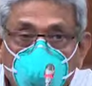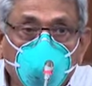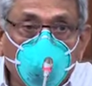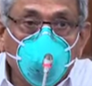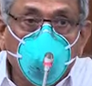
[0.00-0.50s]

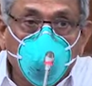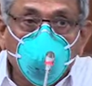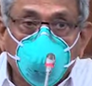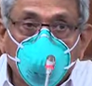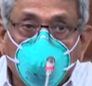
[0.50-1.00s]
Analyze
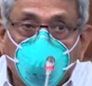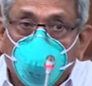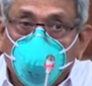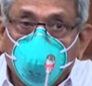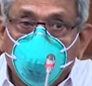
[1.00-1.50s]
and tell me
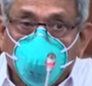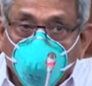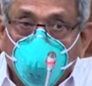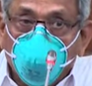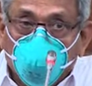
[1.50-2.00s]
from a
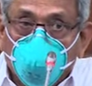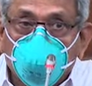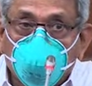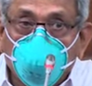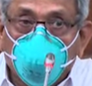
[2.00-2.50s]
medical
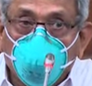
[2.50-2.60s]
viewpoint